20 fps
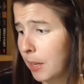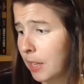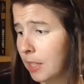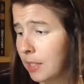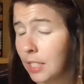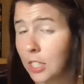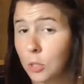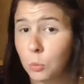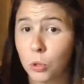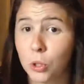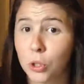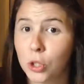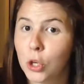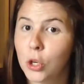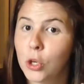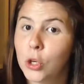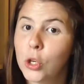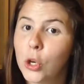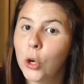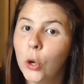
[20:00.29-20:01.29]
because this was
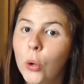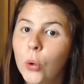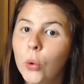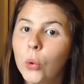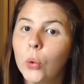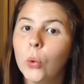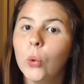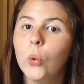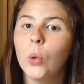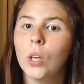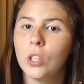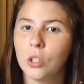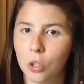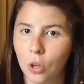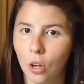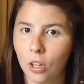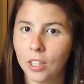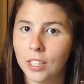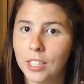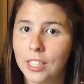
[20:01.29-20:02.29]

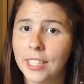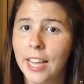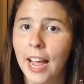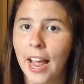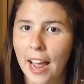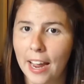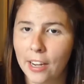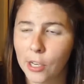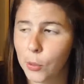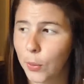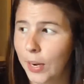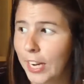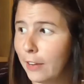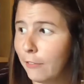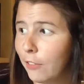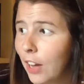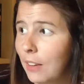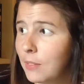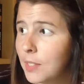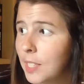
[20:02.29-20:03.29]

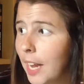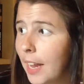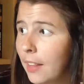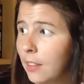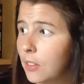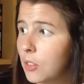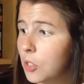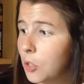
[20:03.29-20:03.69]
$2.25,